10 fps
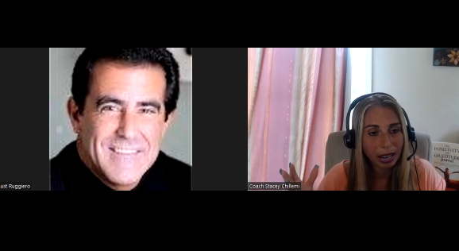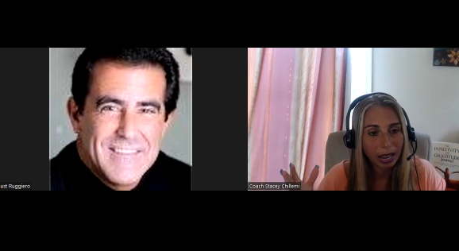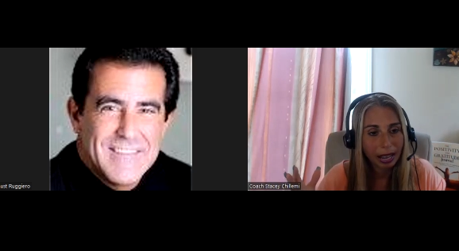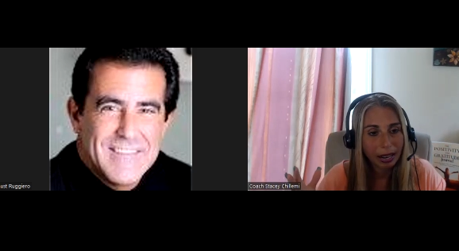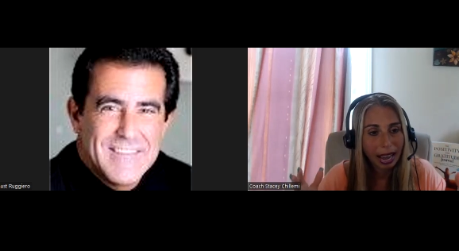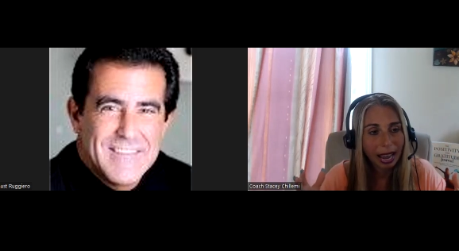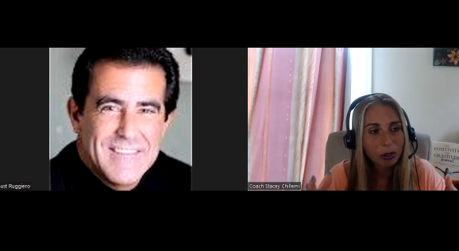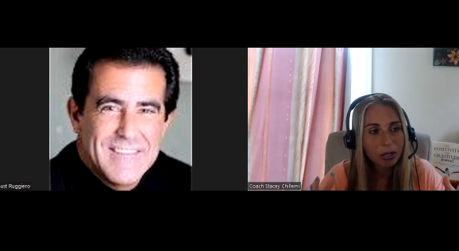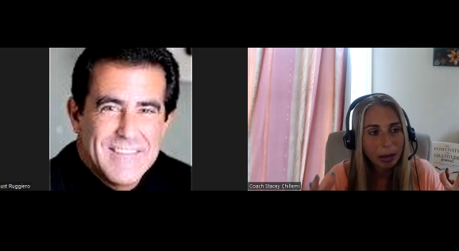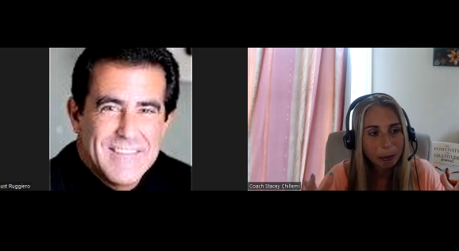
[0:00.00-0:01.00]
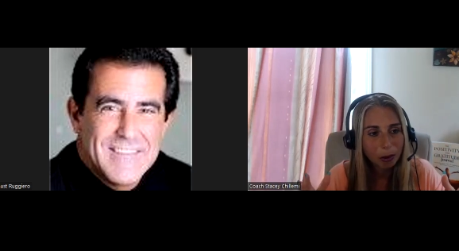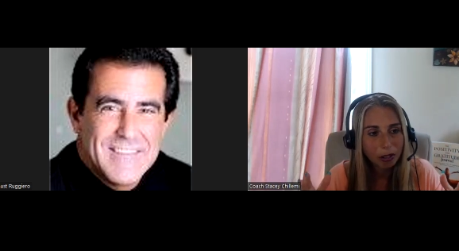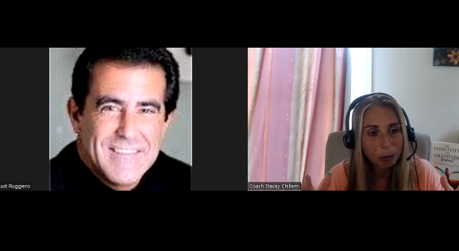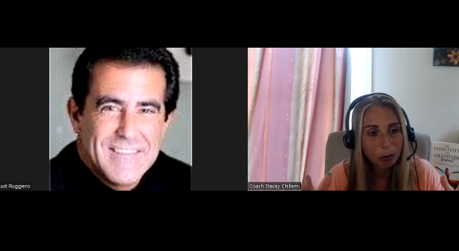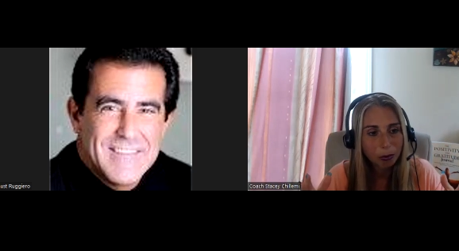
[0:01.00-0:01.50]
Speaker 1: and how does that
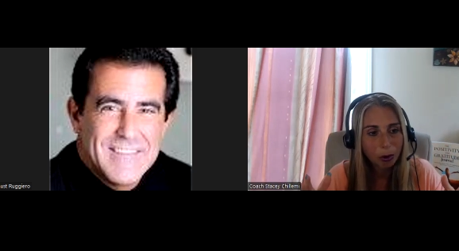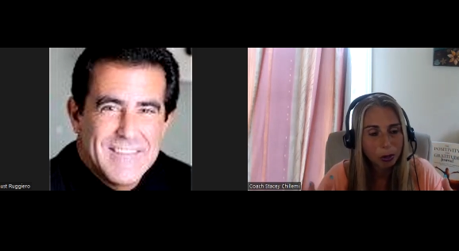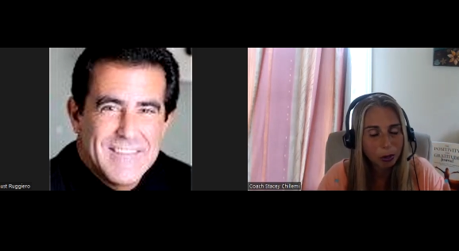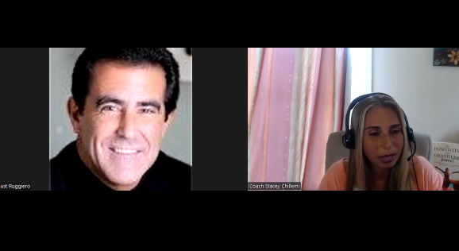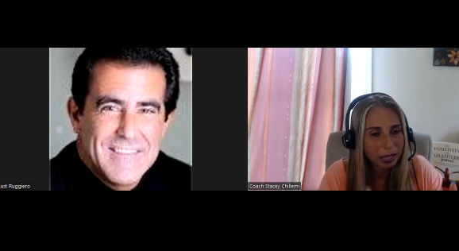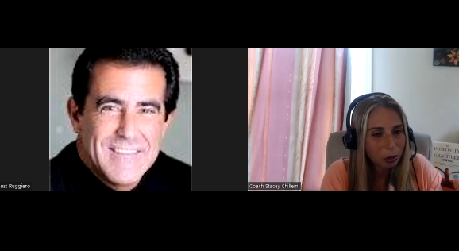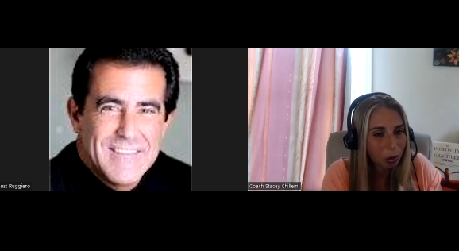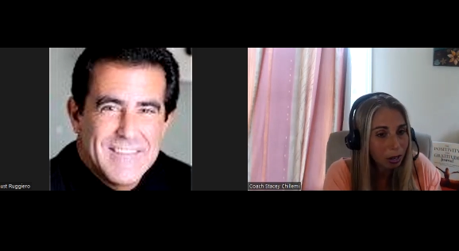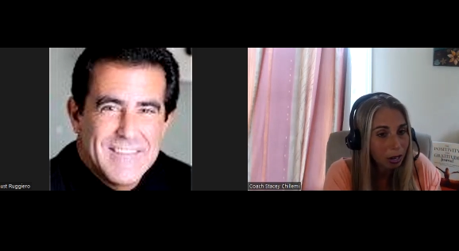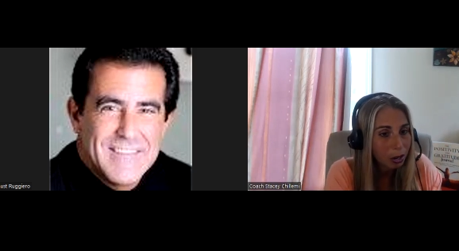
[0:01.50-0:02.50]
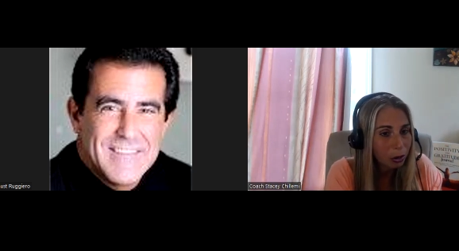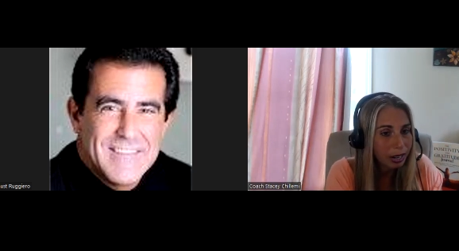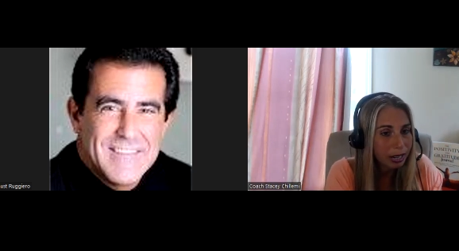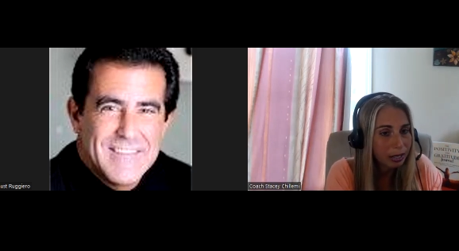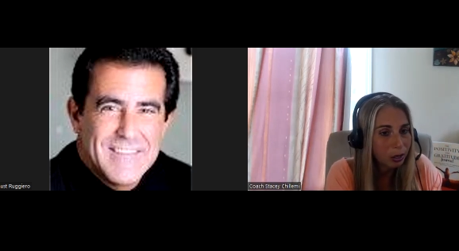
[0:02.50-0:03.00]
person move forward do they start
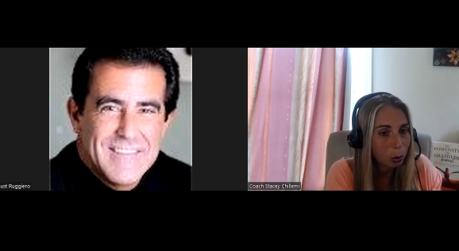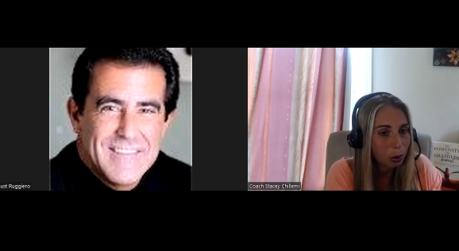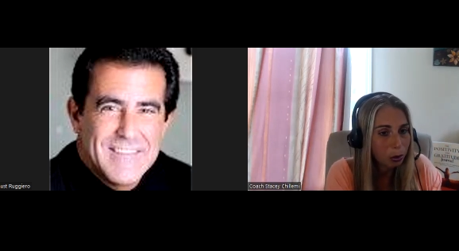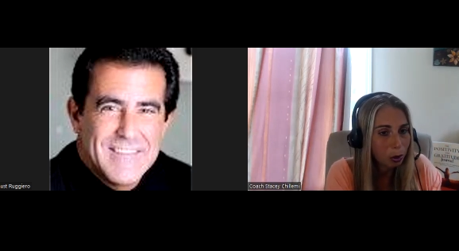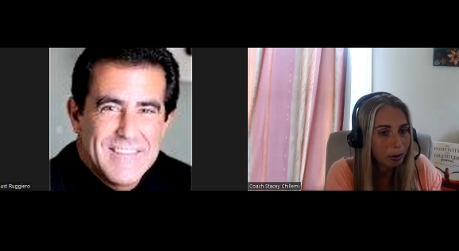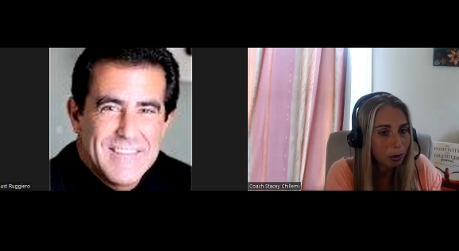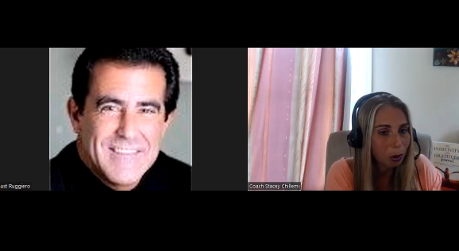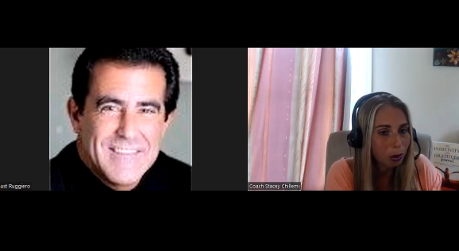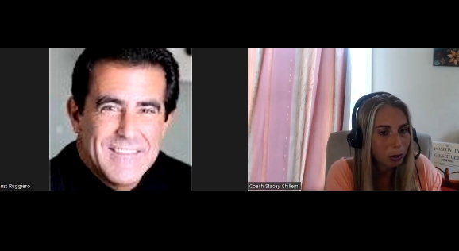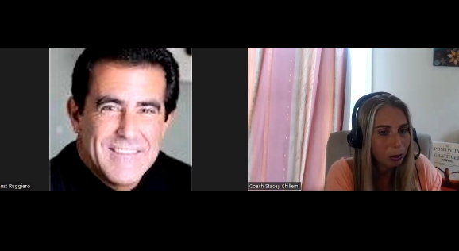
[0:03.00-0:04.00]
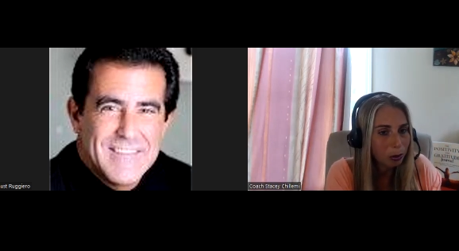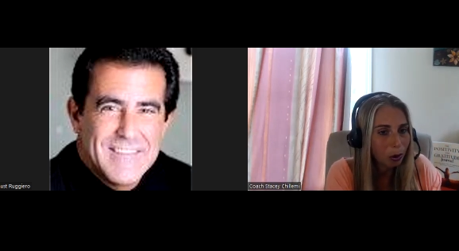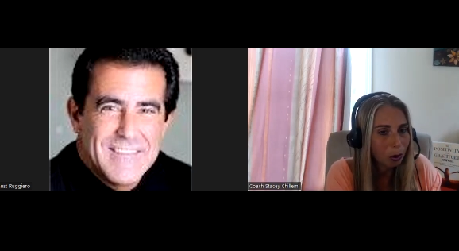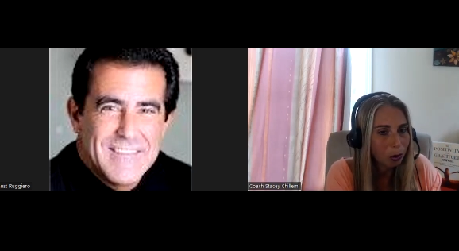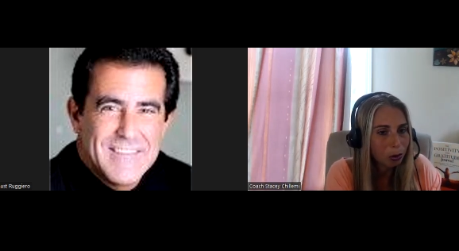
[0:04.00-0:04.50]
creating short-term and long-term mm.
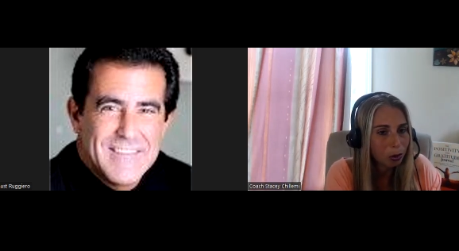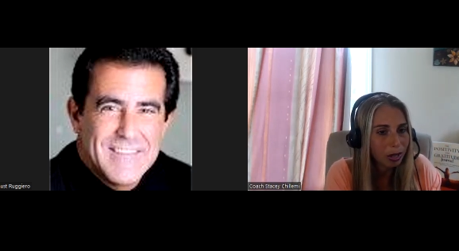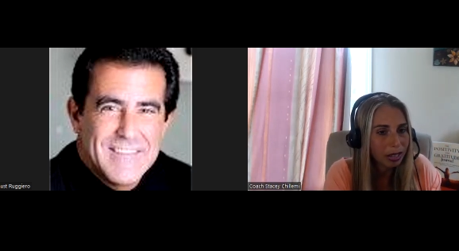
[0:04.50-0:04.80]
goals do